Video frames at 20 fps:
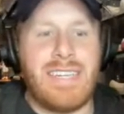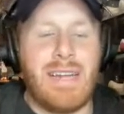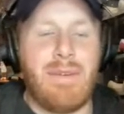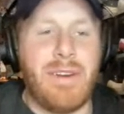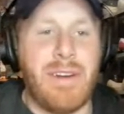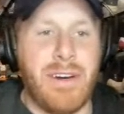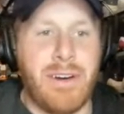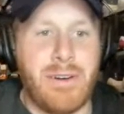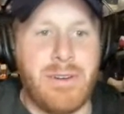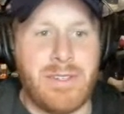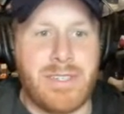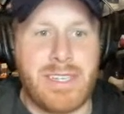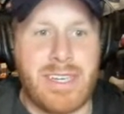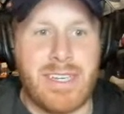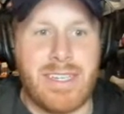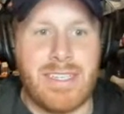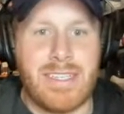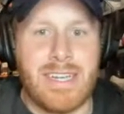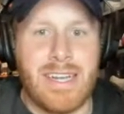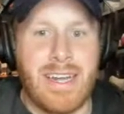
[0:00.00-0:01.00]
team goes
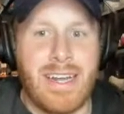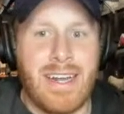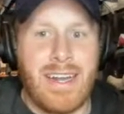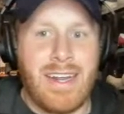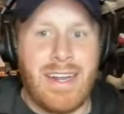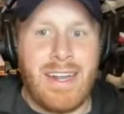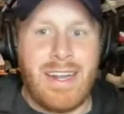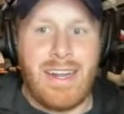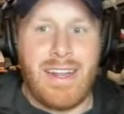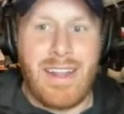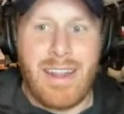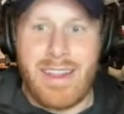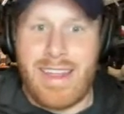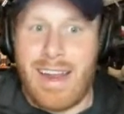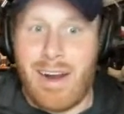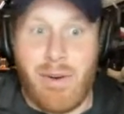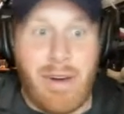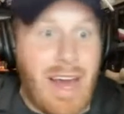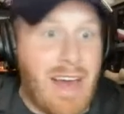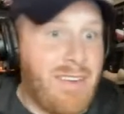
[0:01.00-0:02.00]
because
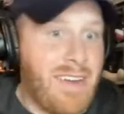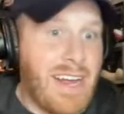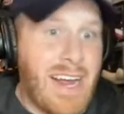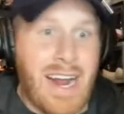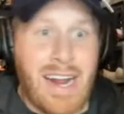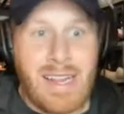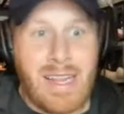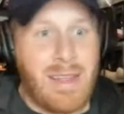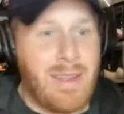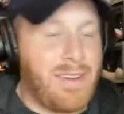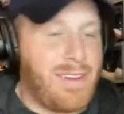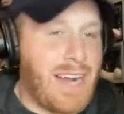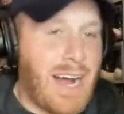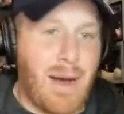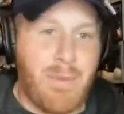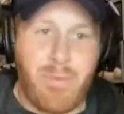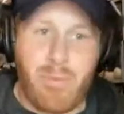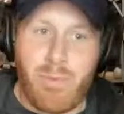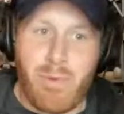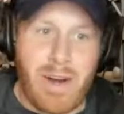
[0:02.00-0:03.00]
they don't have a guy in the
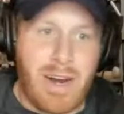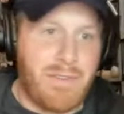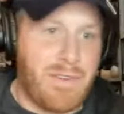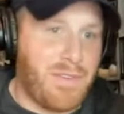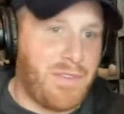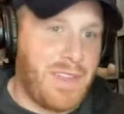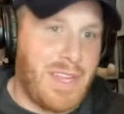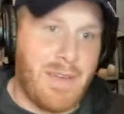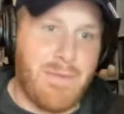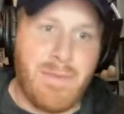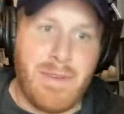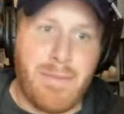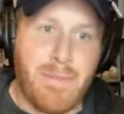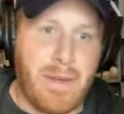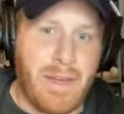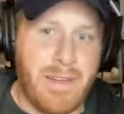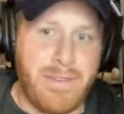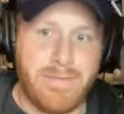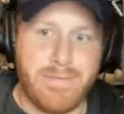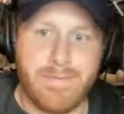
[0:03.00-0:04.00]
top whatever for the
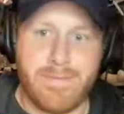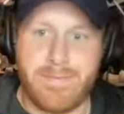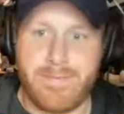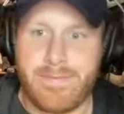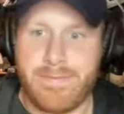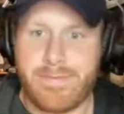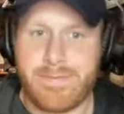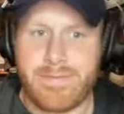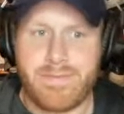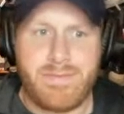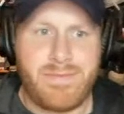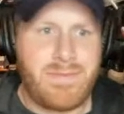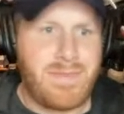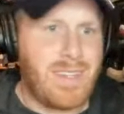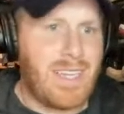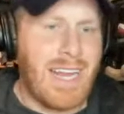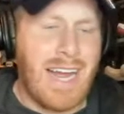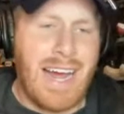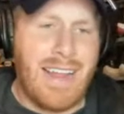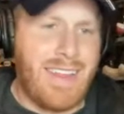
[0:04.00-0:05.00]
MVP.
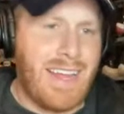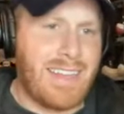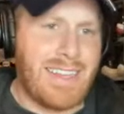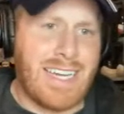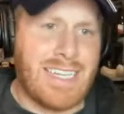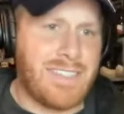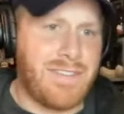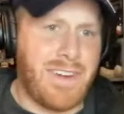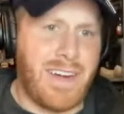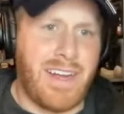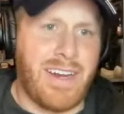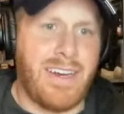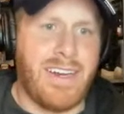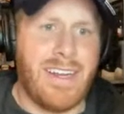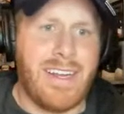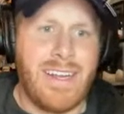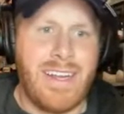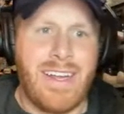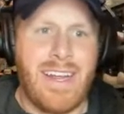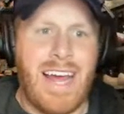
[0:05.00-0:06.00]
I think that's fine.
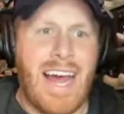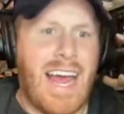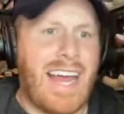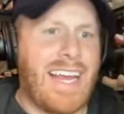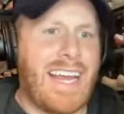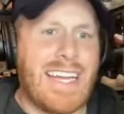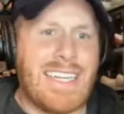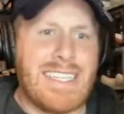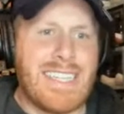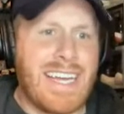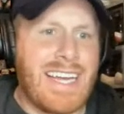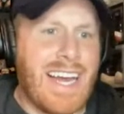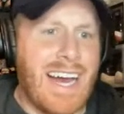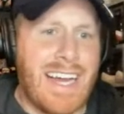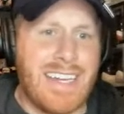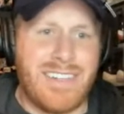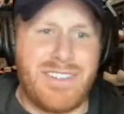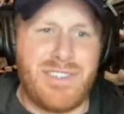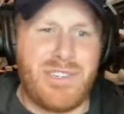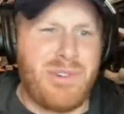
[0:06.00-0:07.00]
I guess they
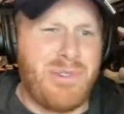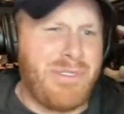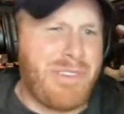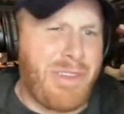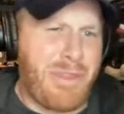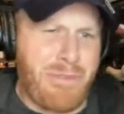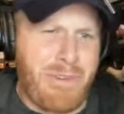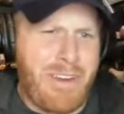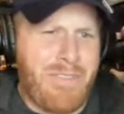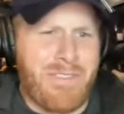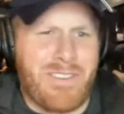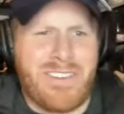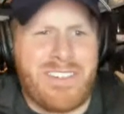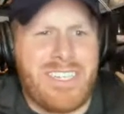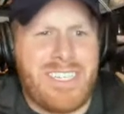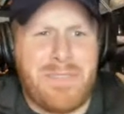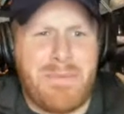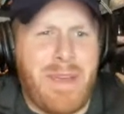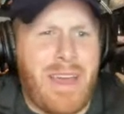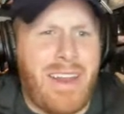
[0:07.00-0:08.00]
got 2 of the 3 for
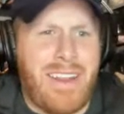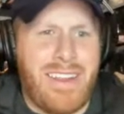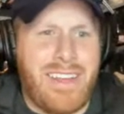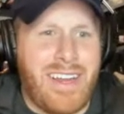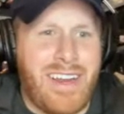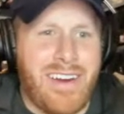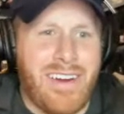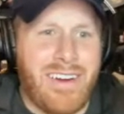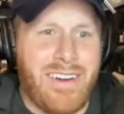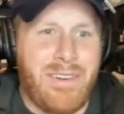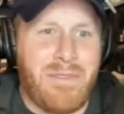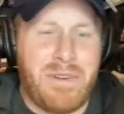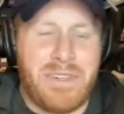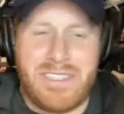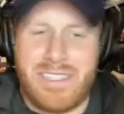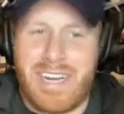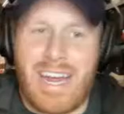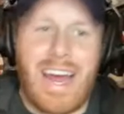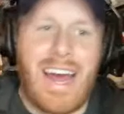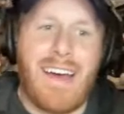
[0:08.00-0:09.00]
6 man of the year,
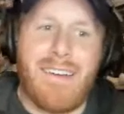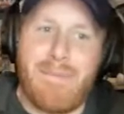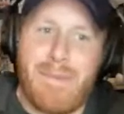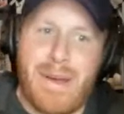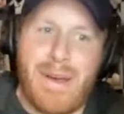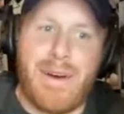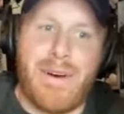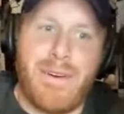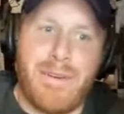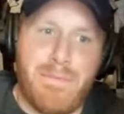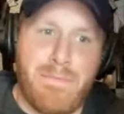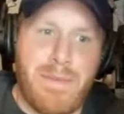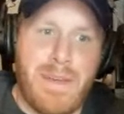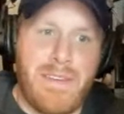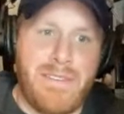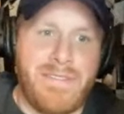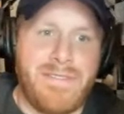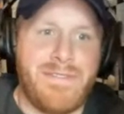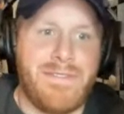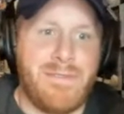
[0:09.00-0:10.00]
which I have my own
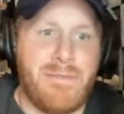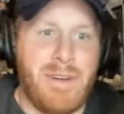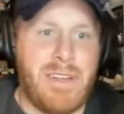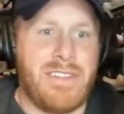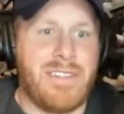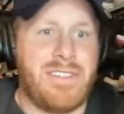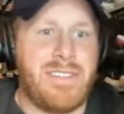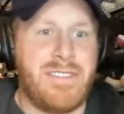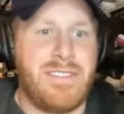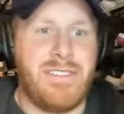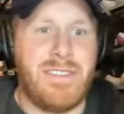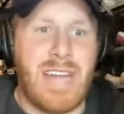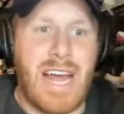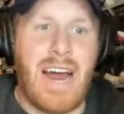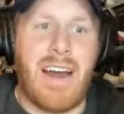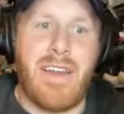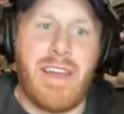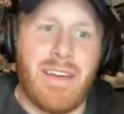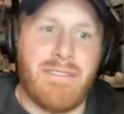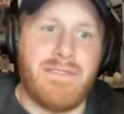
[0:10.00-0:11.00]
beef with.
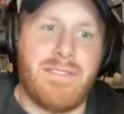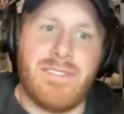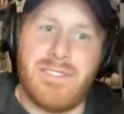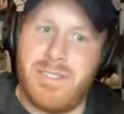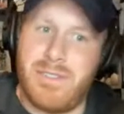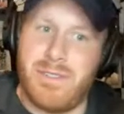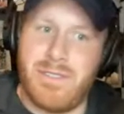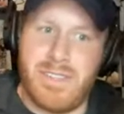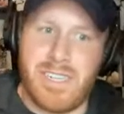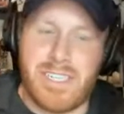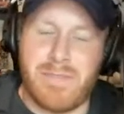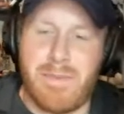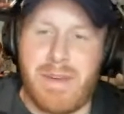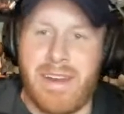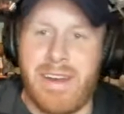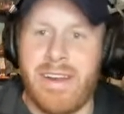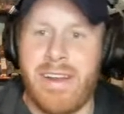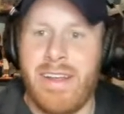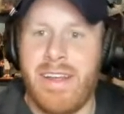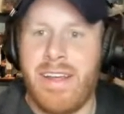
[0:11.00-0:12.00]
How do you have 2 6
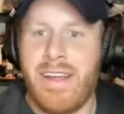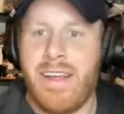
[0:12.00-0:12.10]
men?